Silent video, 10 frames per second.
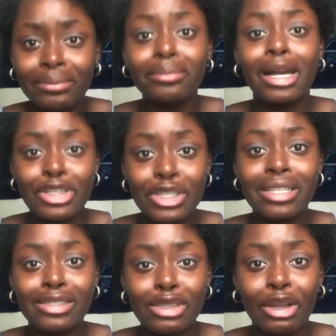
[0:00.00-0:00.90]
much
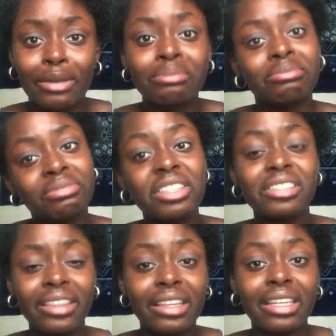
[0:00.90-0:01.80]
easier, to
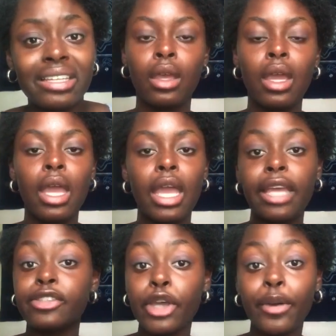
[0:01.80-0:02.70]
say the least.
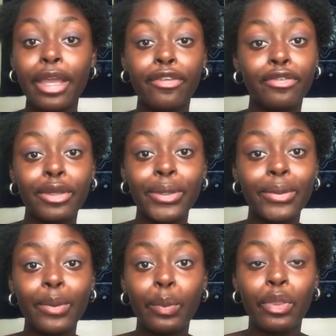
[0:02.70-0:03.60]
So if you
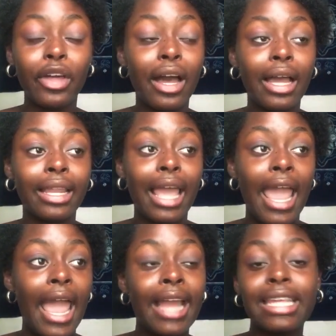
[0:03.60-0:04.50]
thought
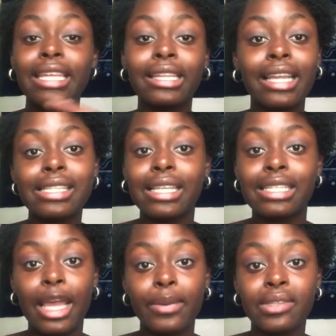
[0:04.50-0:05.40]
anything that I said
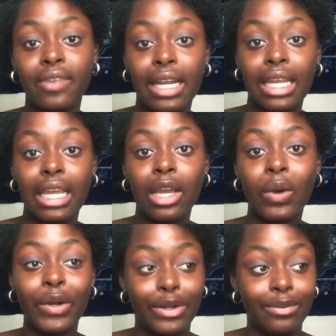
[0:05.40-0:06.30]
today was funny,
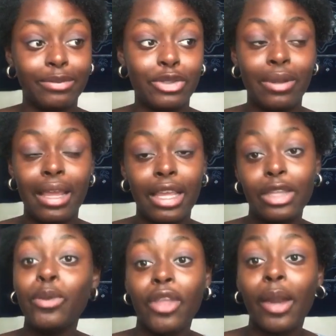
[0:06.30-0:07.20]
or
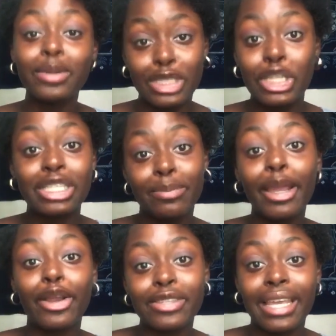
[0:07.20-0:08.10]
you thought it was just
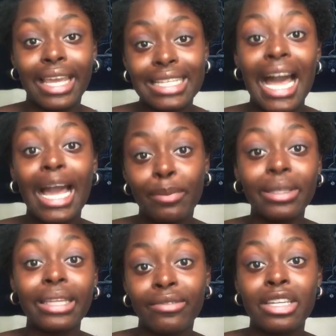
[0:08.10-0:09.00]
embarrassing as I
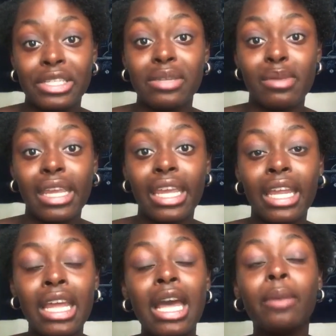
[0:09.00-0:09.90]
believed it to be,
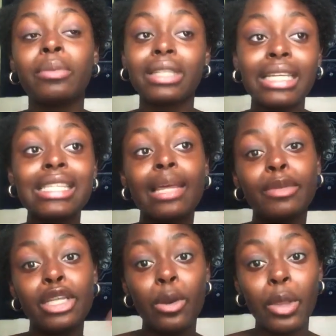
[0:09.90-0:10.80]
please let
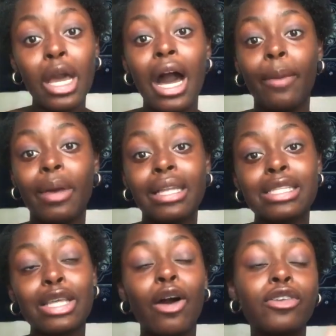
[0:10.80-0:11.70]
me know in the
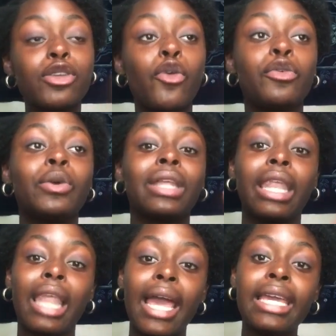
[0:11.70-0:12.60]
comments. Also, if you
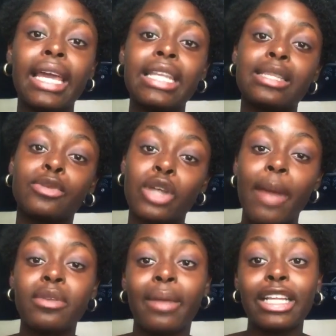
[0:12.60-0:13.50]
could like and
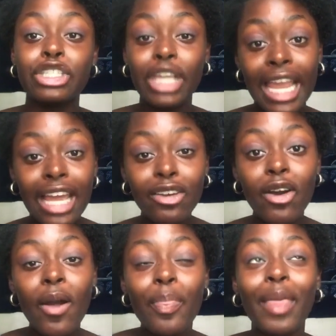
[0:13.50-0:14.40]
subscribe to my
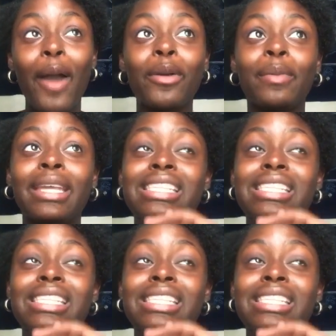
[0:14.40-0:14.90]
channel, that would be